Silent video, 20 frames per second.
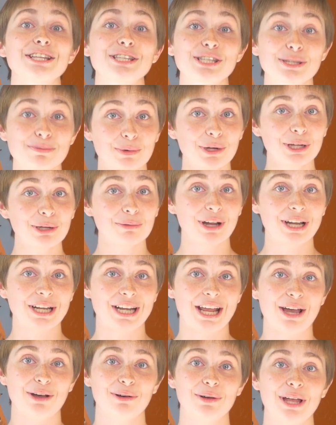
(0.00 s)
It's spring right
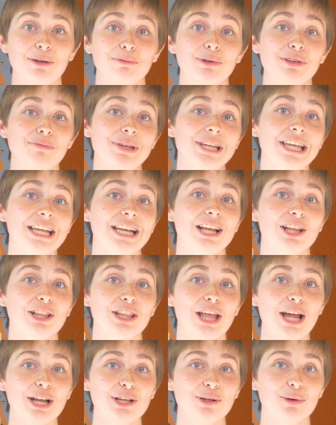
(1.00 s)
now, and we've been getting a
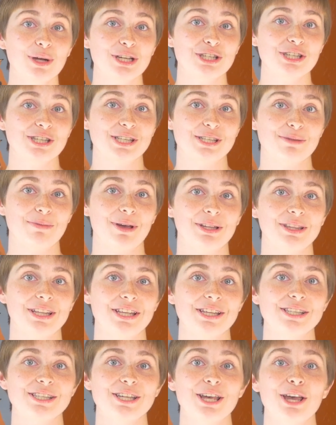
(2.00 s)
lot of questions about
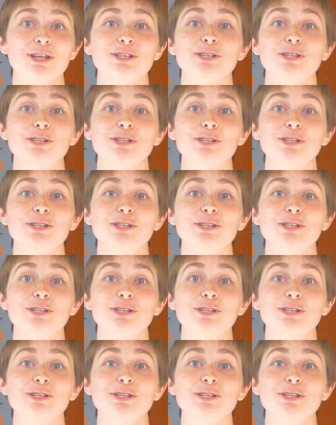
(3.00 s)
this,